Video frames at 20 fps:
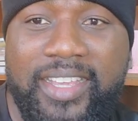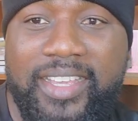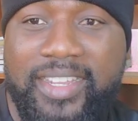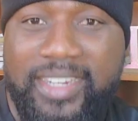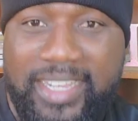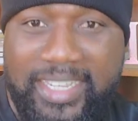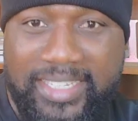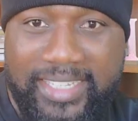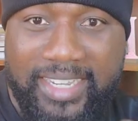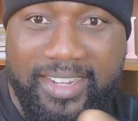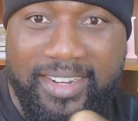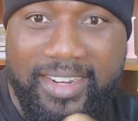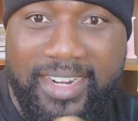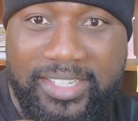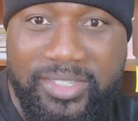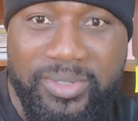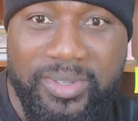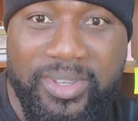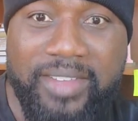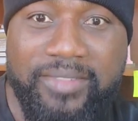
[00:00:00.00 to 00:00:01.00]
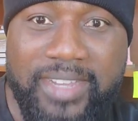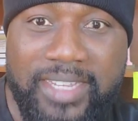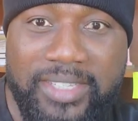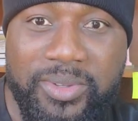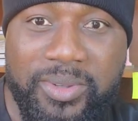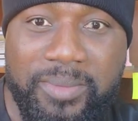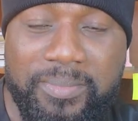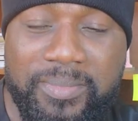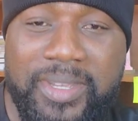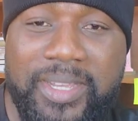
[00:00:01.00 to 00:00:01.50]
There's a grass you have at
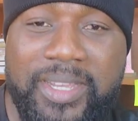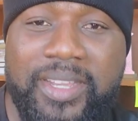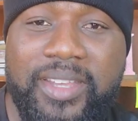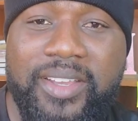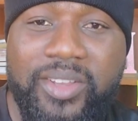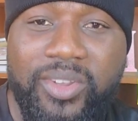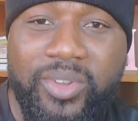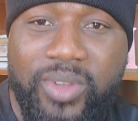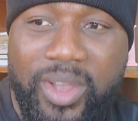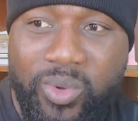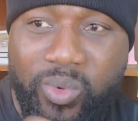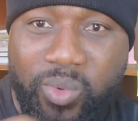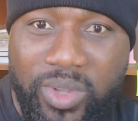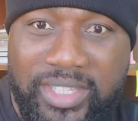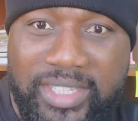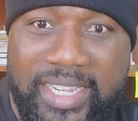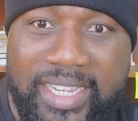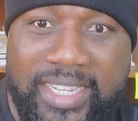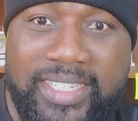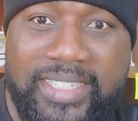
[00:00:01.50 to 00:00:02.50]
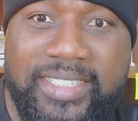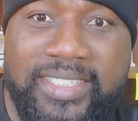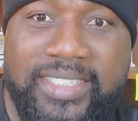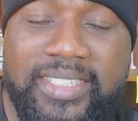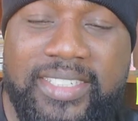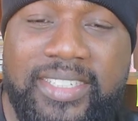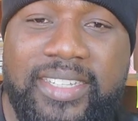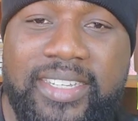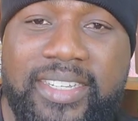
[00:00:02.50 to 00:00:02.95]
home. Go and water it.